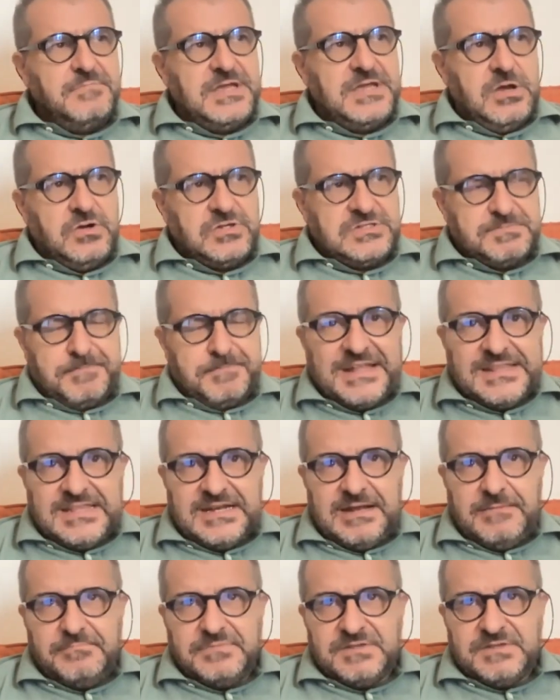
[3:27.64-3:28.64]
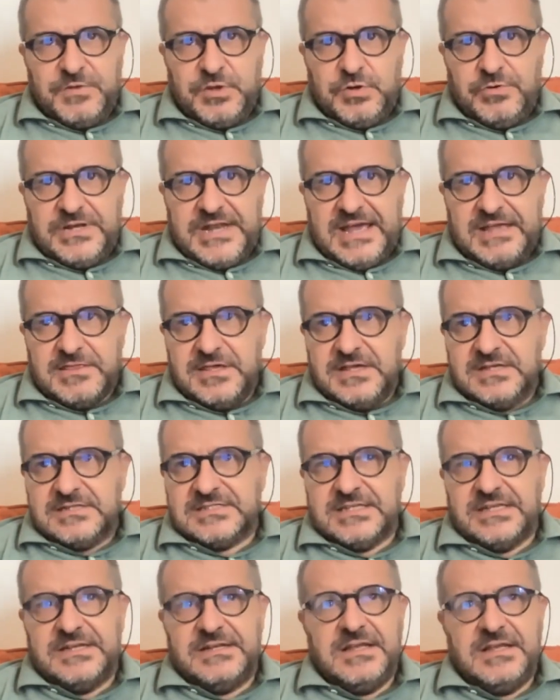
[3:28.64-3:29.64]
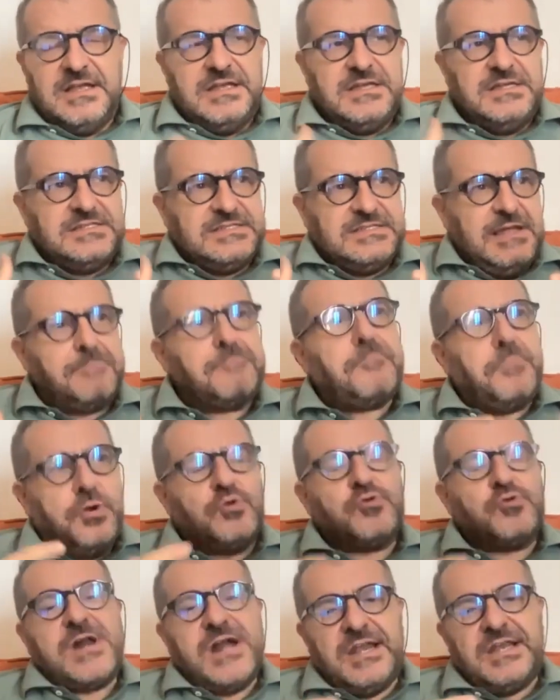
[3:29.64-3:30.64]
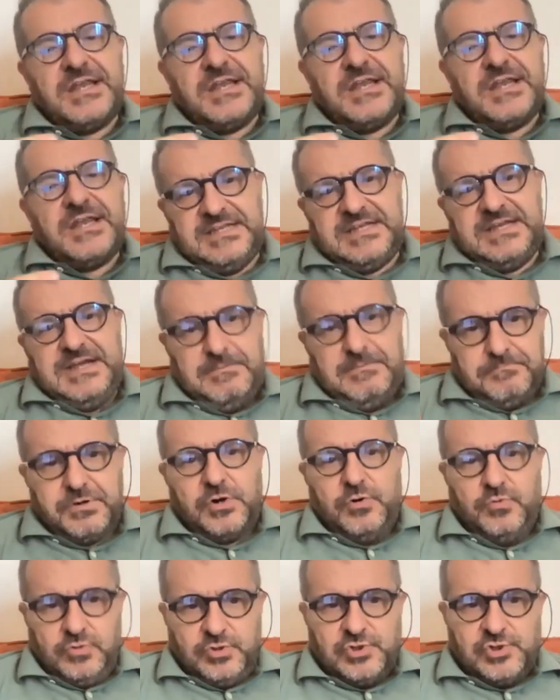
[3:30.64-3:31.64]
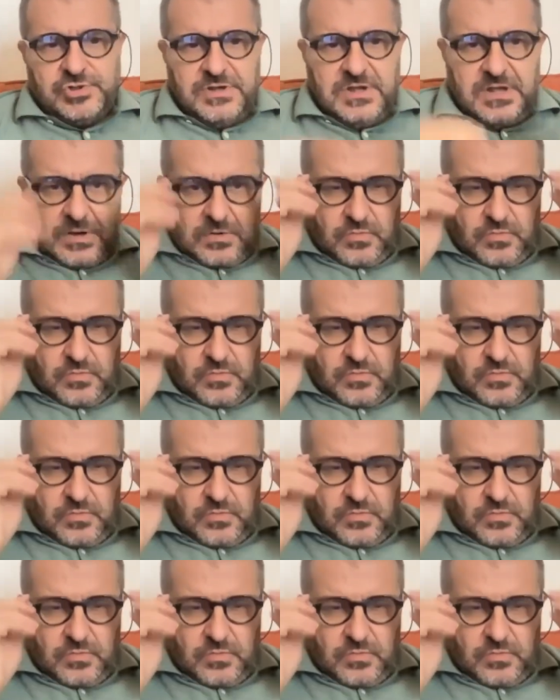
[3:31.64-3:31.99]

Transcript: because Putnam's view in ethics is a pluralistic approach.